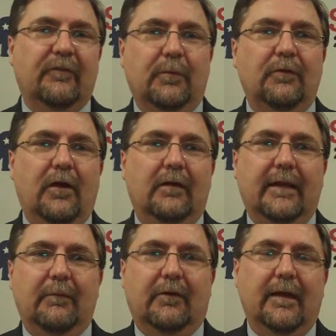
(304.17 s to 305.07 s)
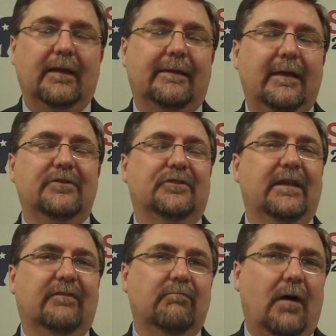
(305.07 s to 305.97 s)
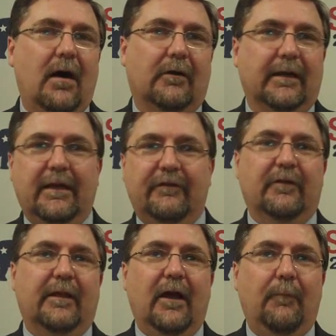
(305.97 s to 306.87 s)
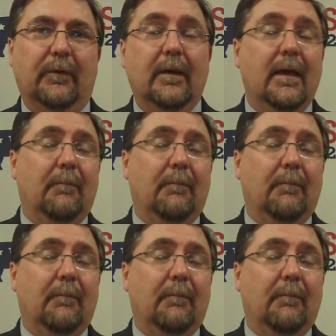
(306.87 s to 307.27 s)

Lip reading: this blue dog Democrat that tells you he's moderate, he's here to help you,